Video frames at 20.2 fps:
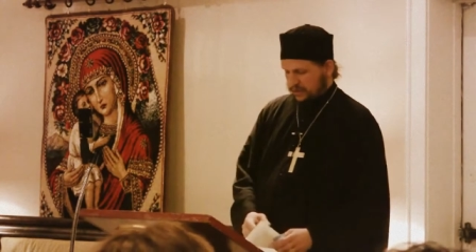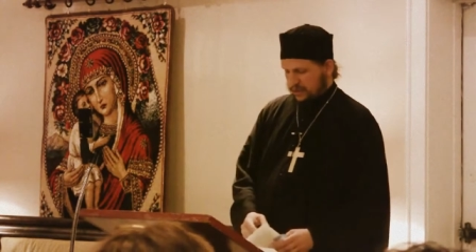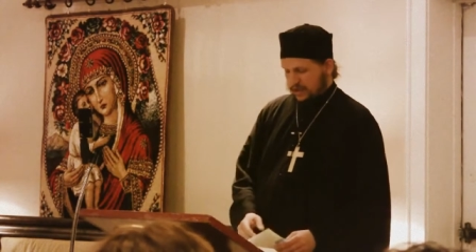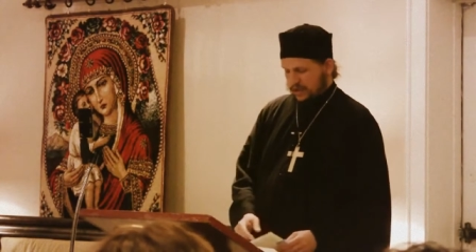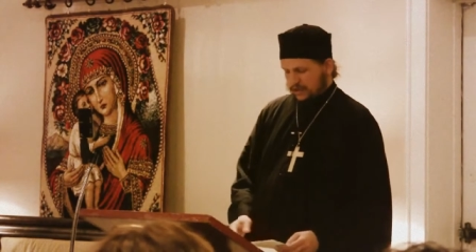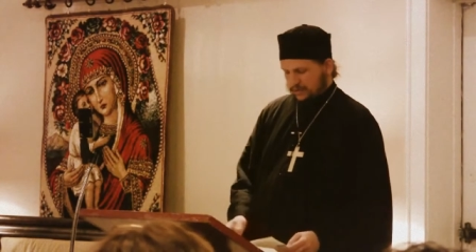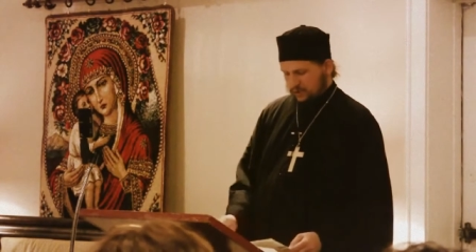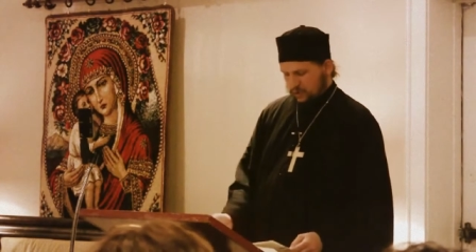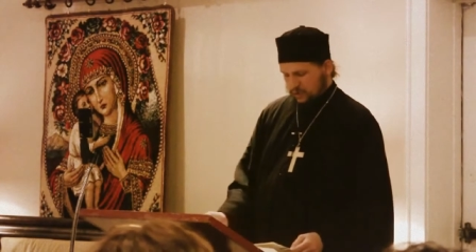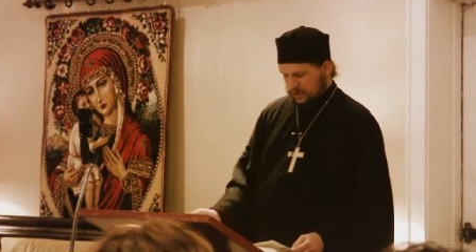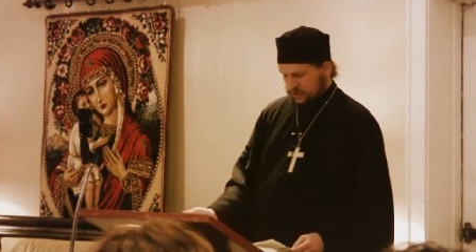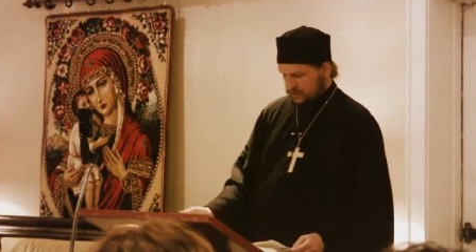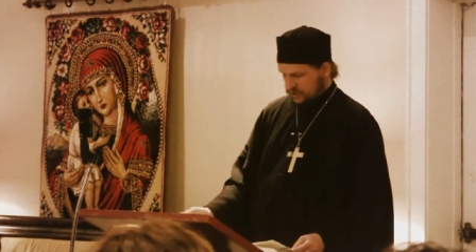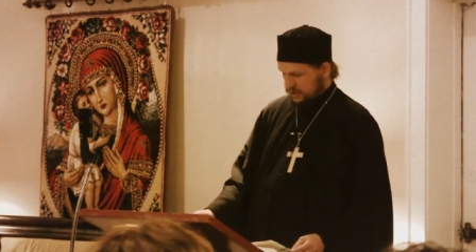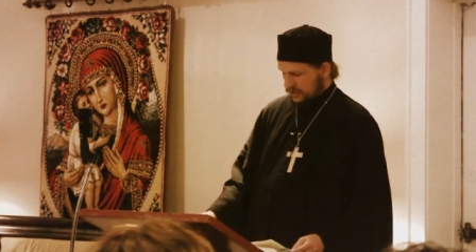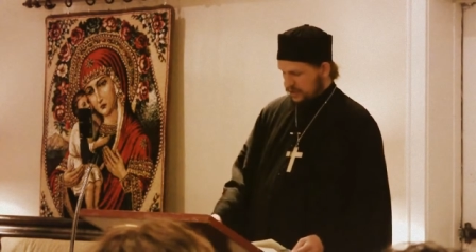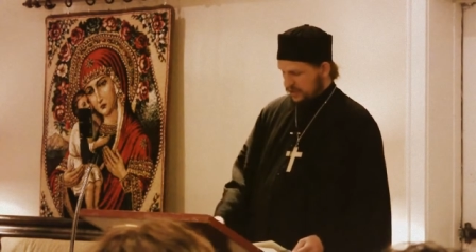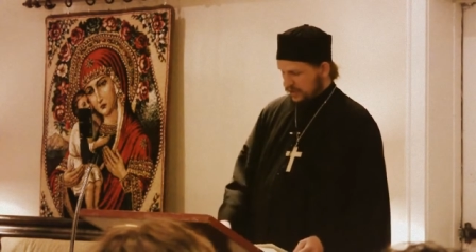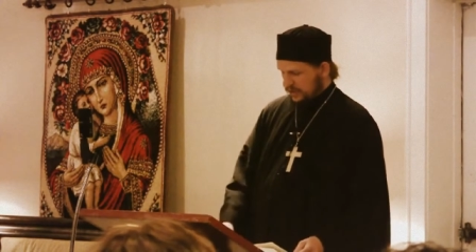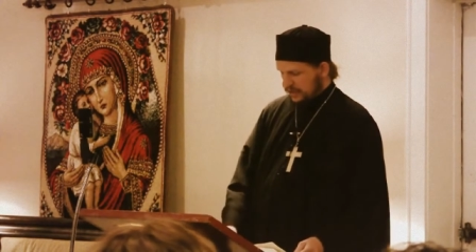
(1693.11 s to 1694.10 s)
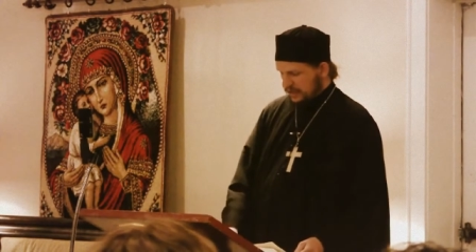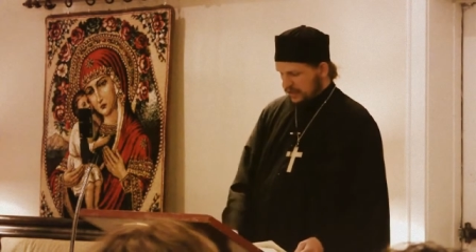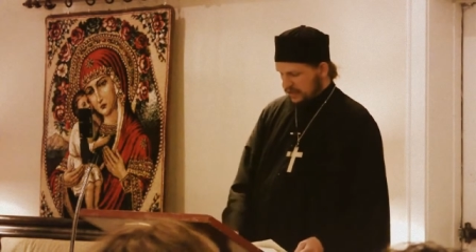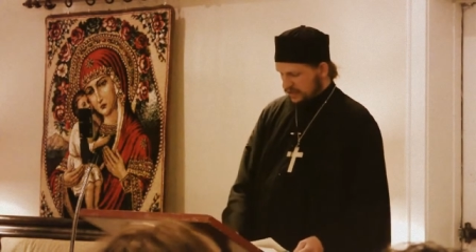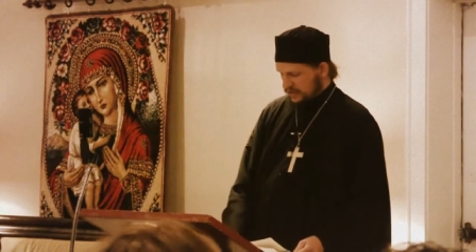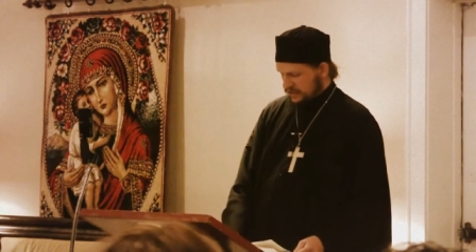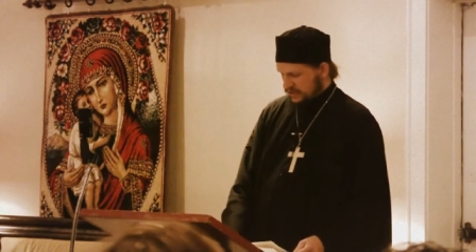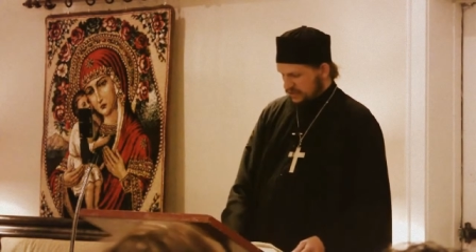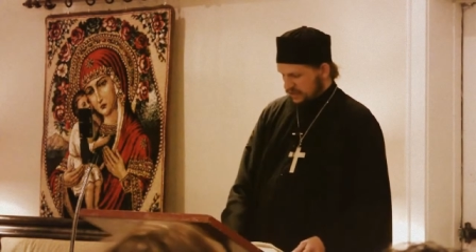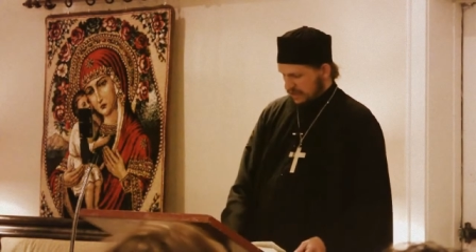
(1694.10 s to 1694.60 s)
And of course, he
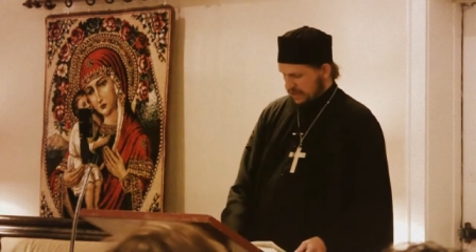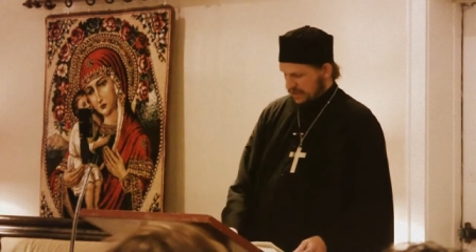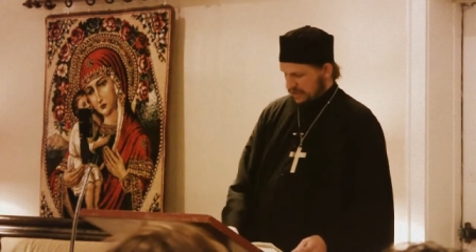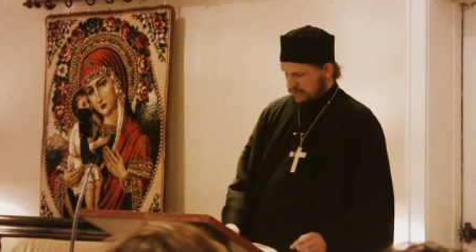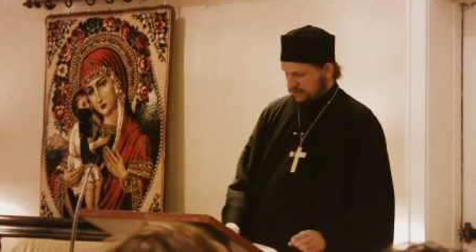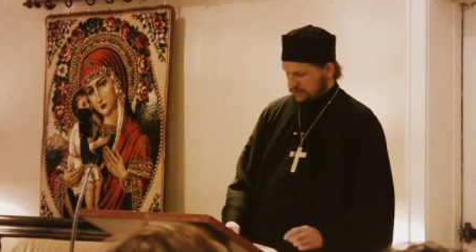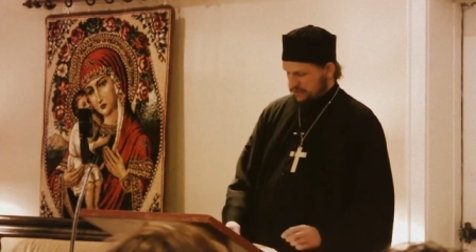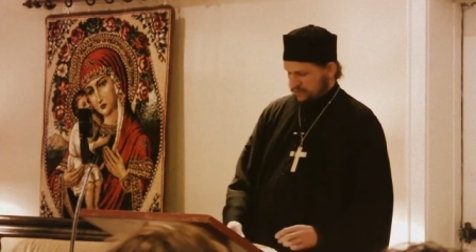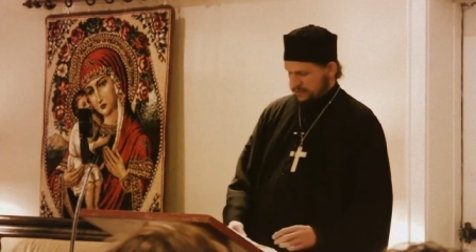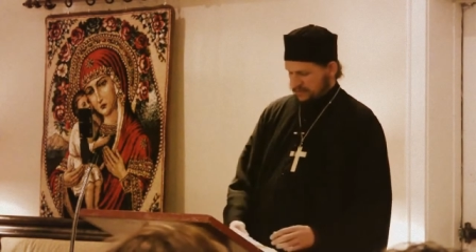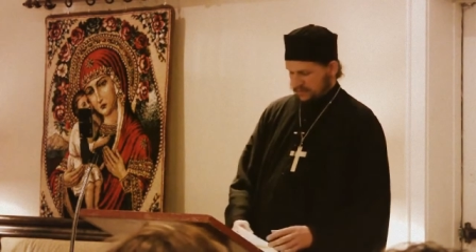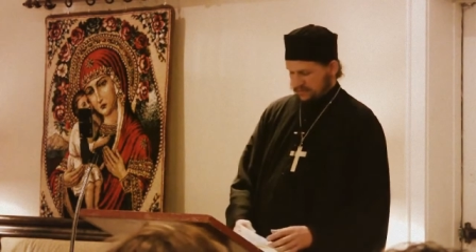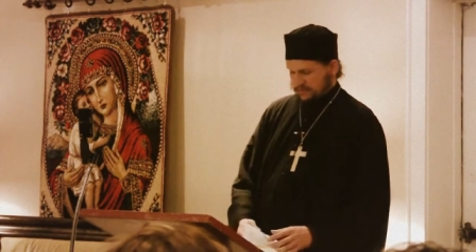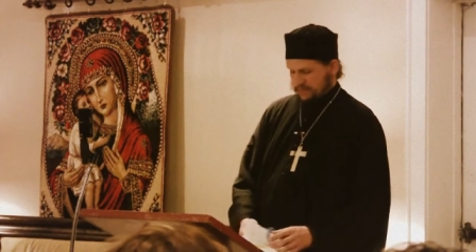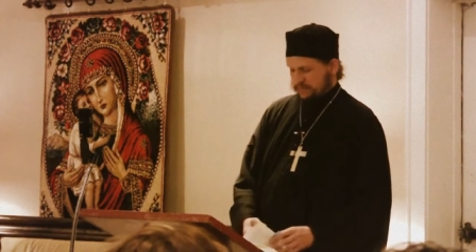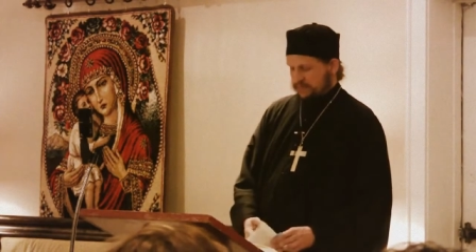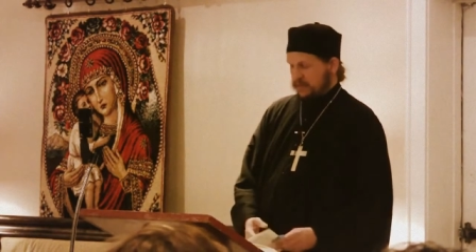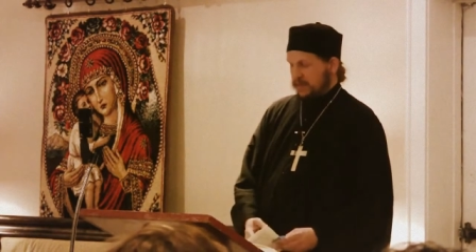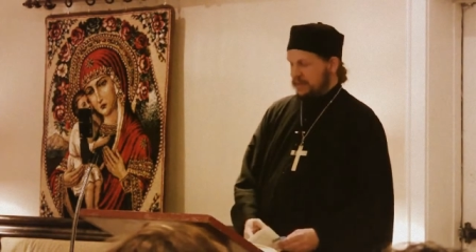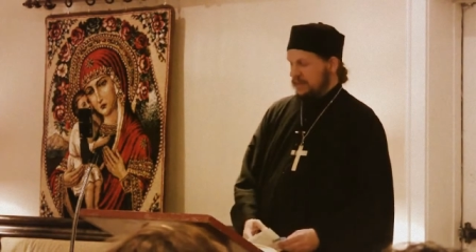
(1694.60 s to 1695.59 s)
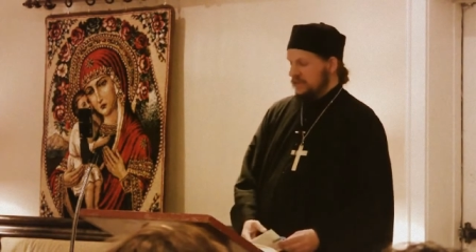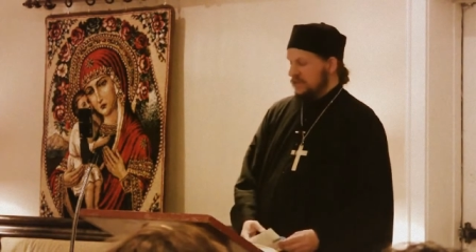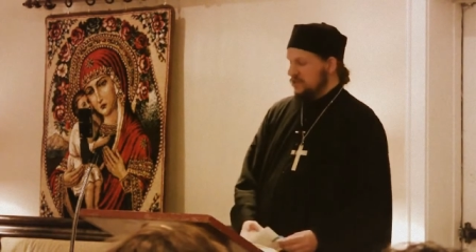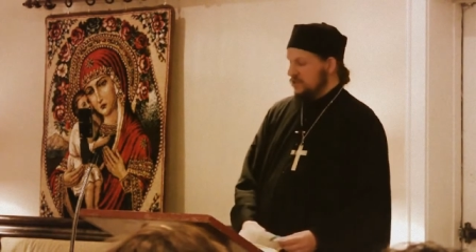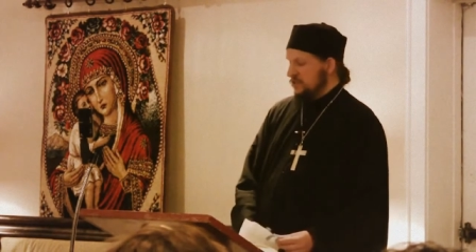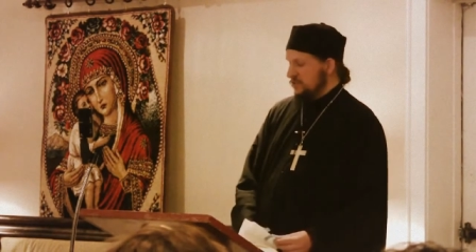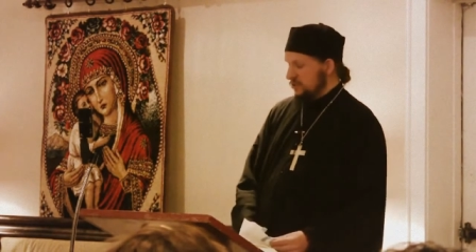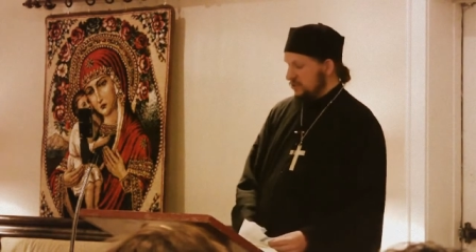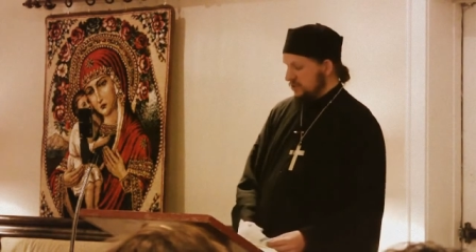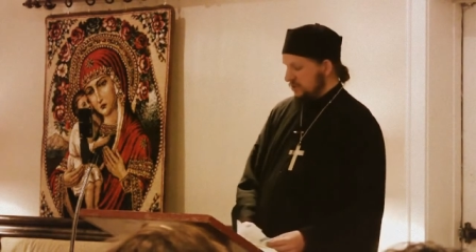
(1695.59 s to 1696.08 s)
doesn't say it, but
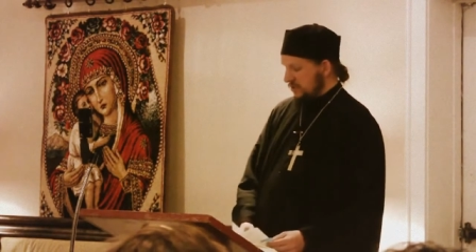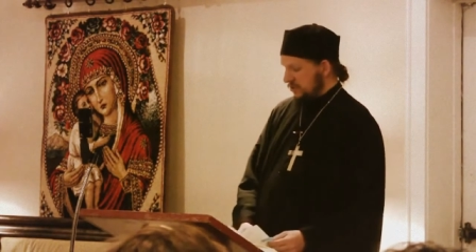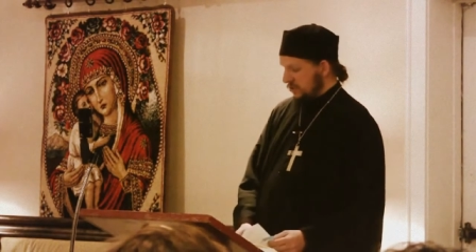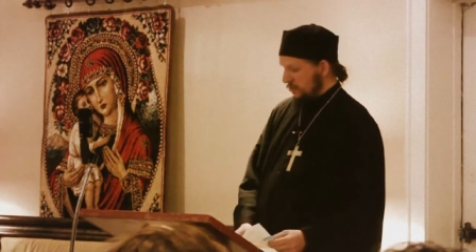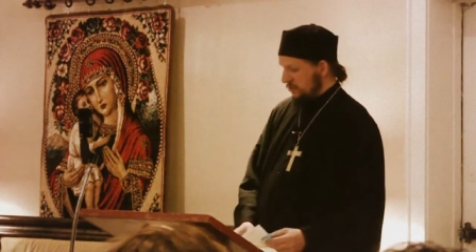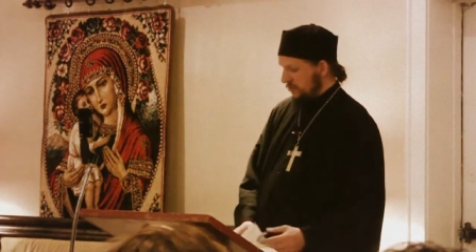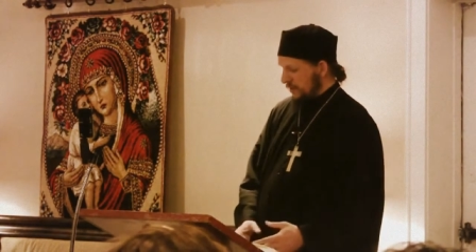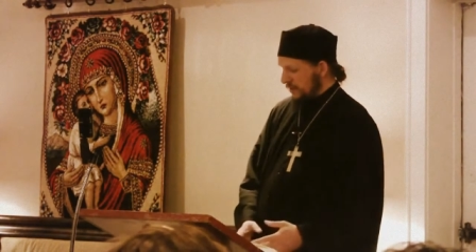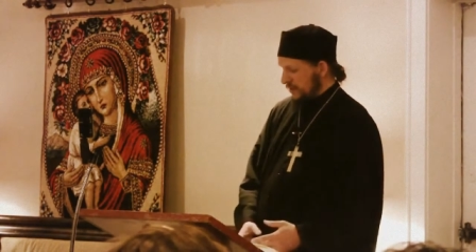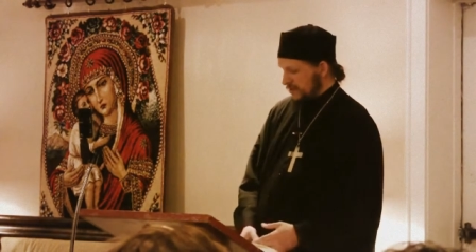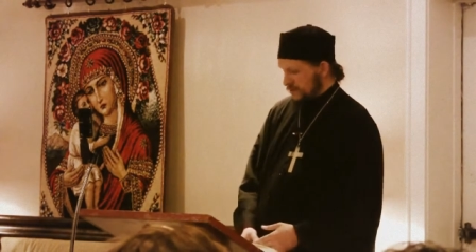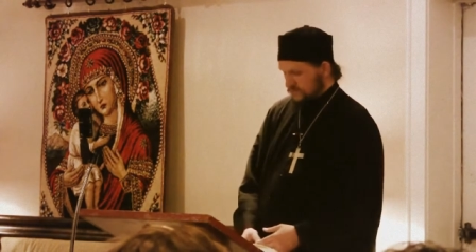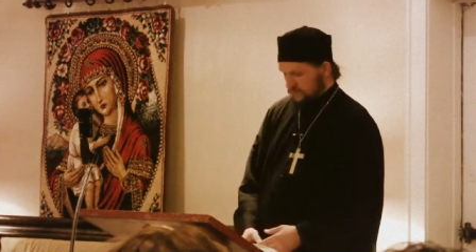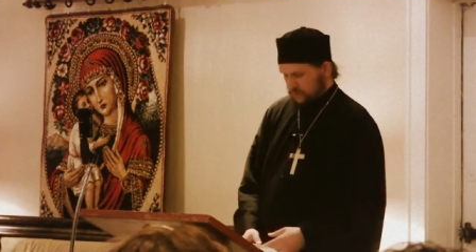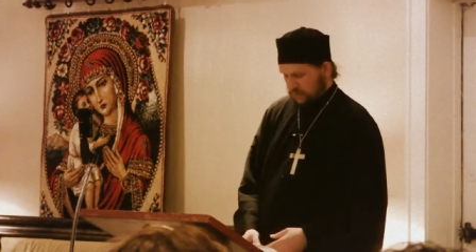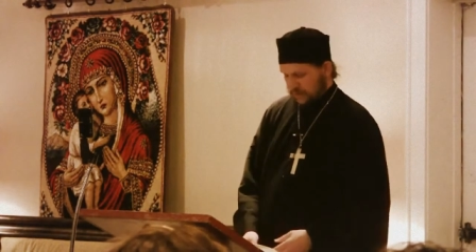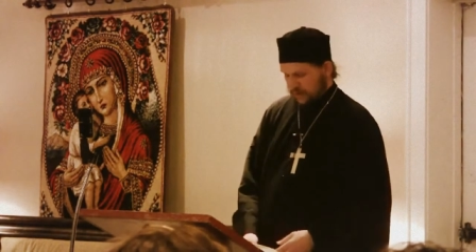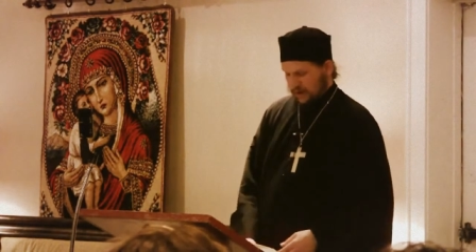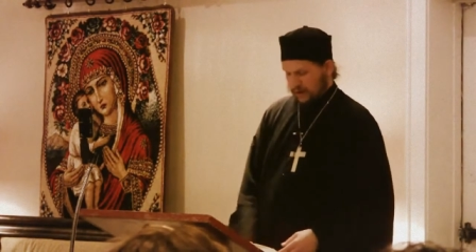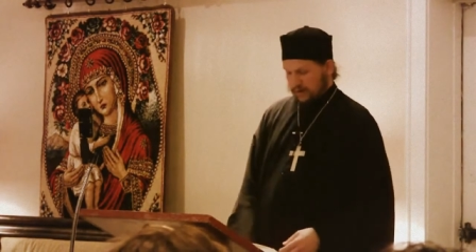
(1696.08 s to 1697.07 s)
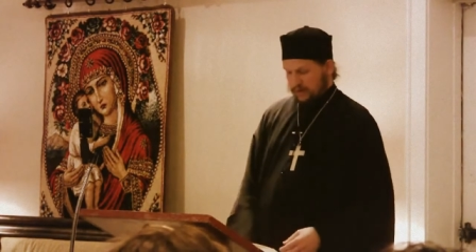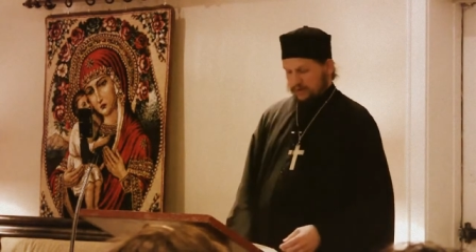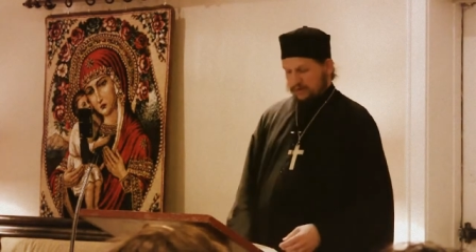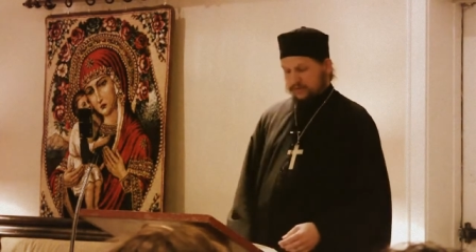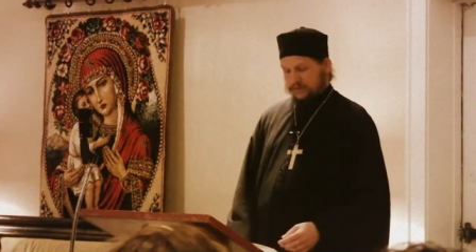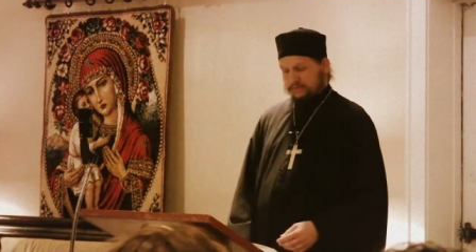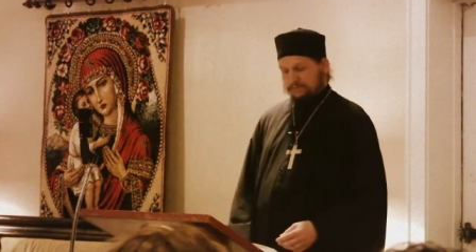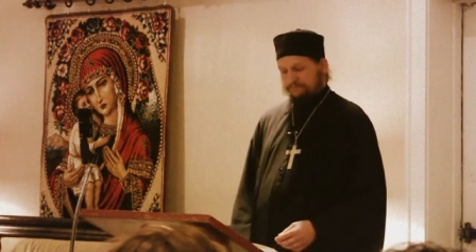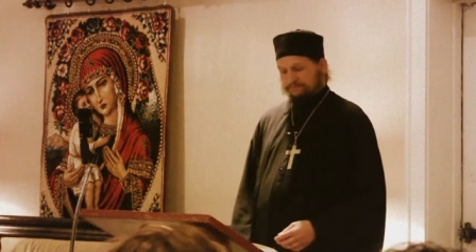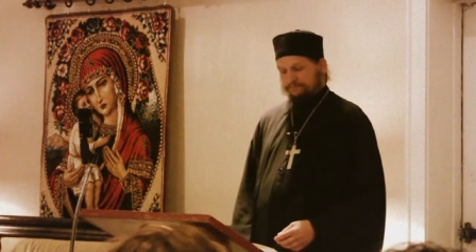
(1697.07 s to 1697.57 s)
she was healed by his prayers.